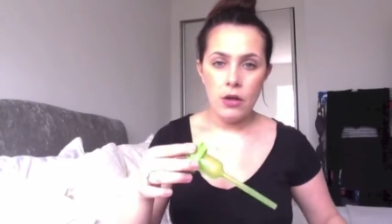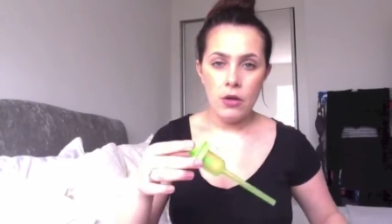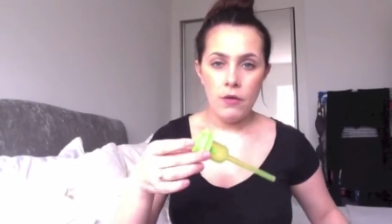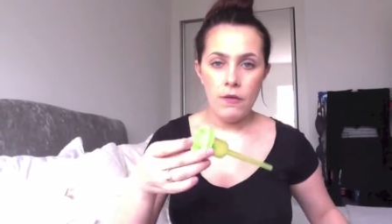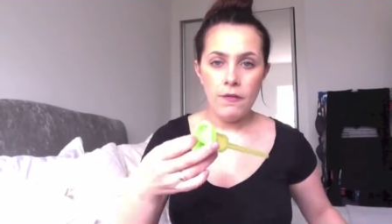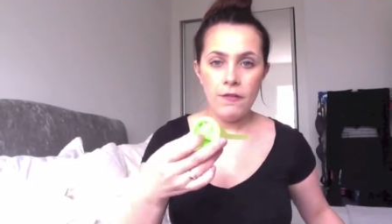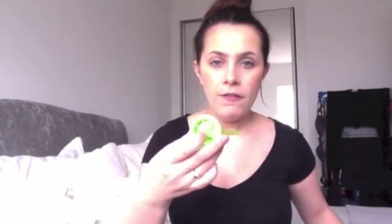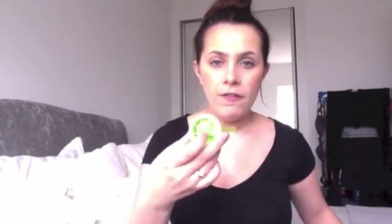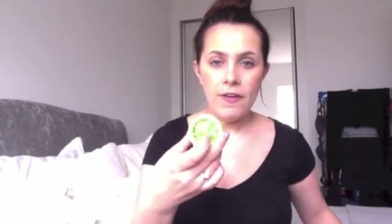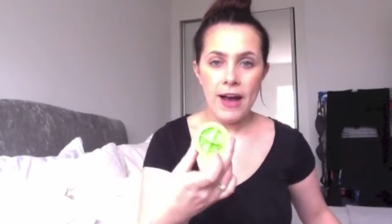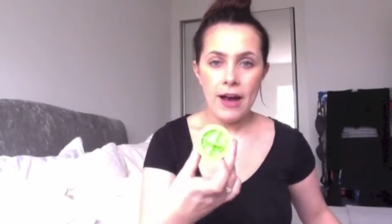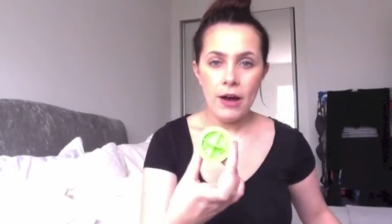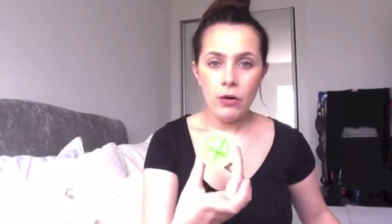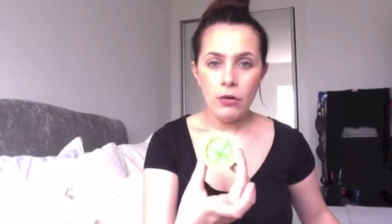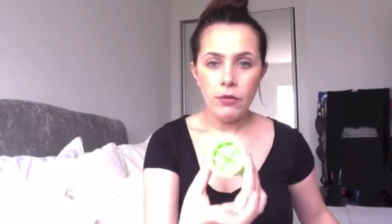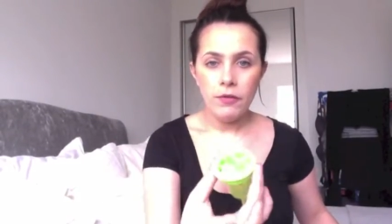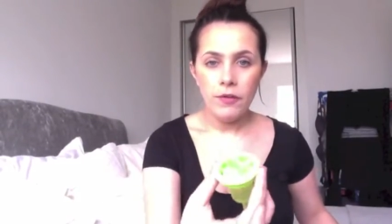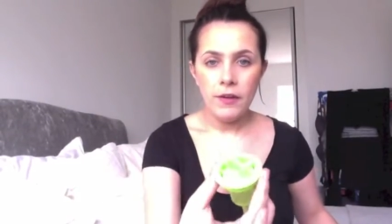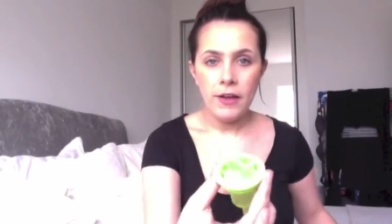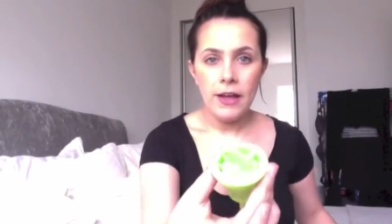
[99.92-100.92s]

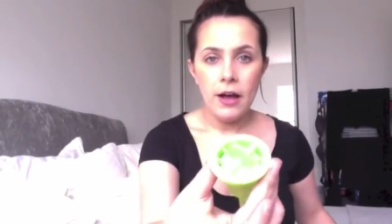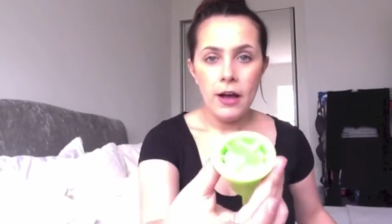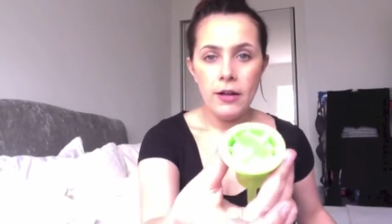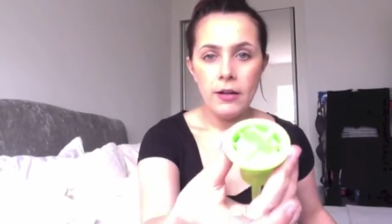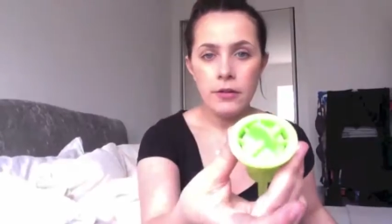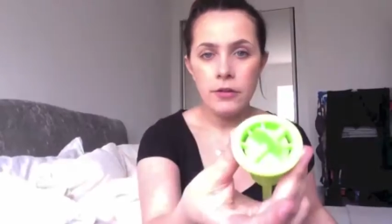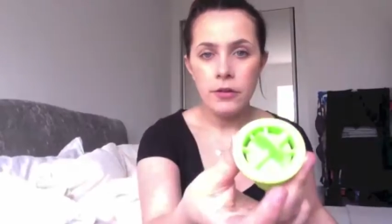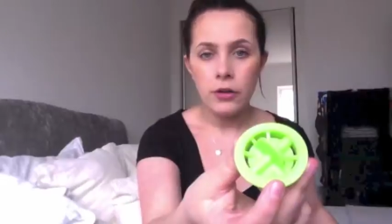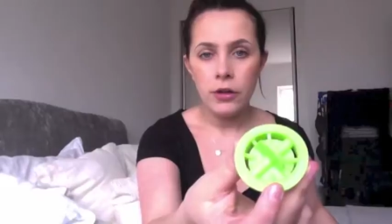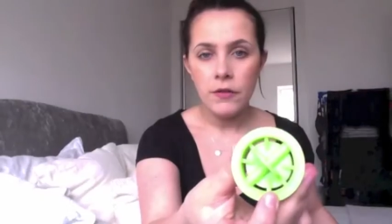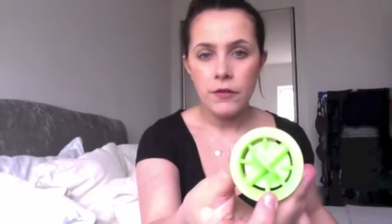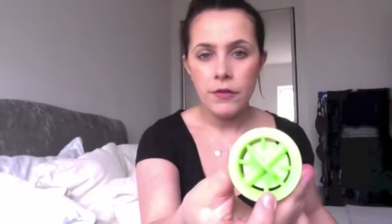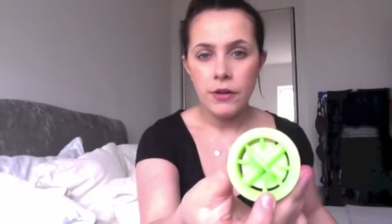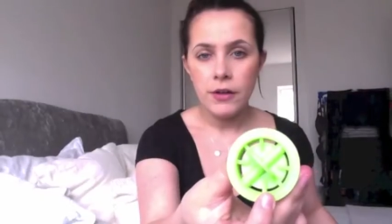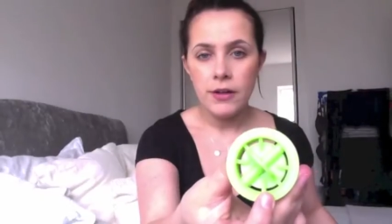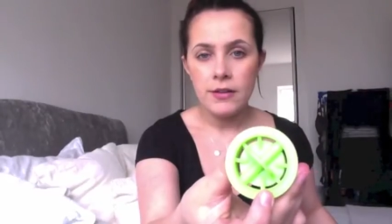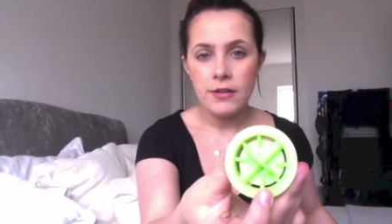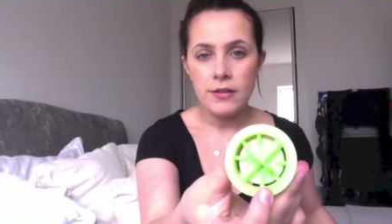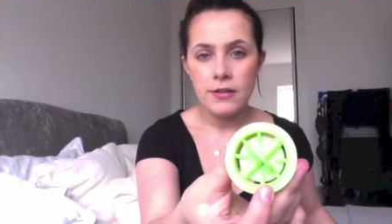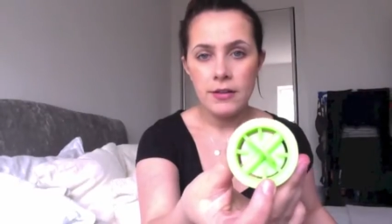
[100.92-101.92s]
valve here. don't know if you
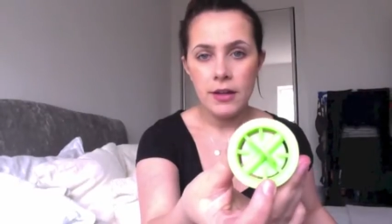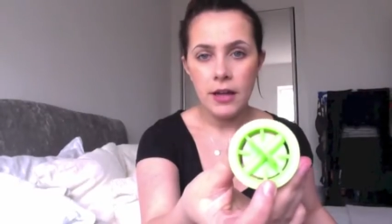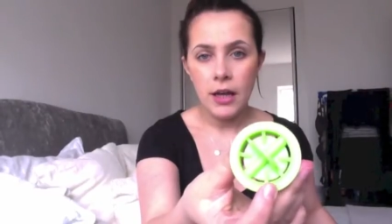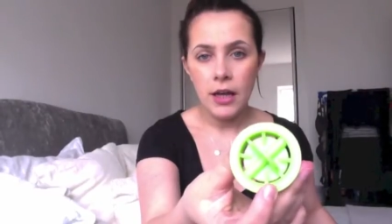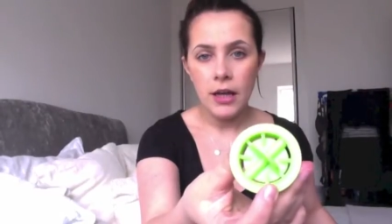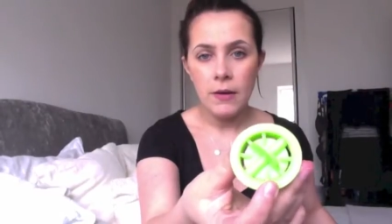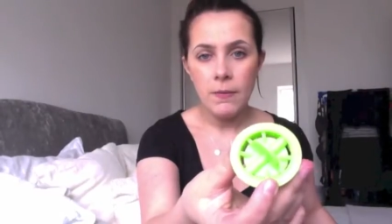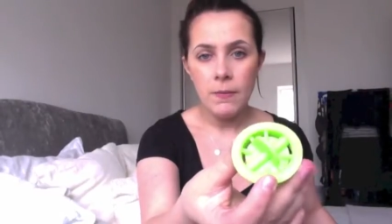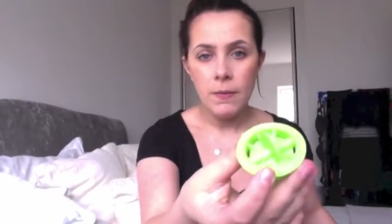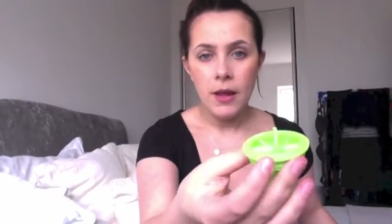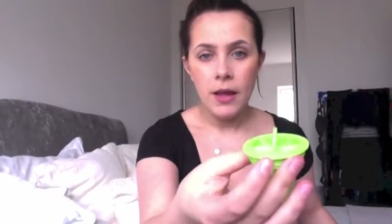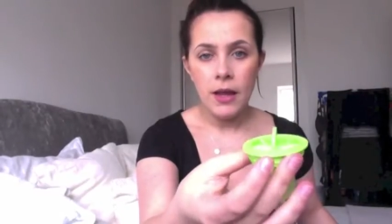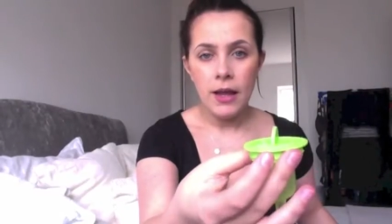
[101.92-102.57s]
can see.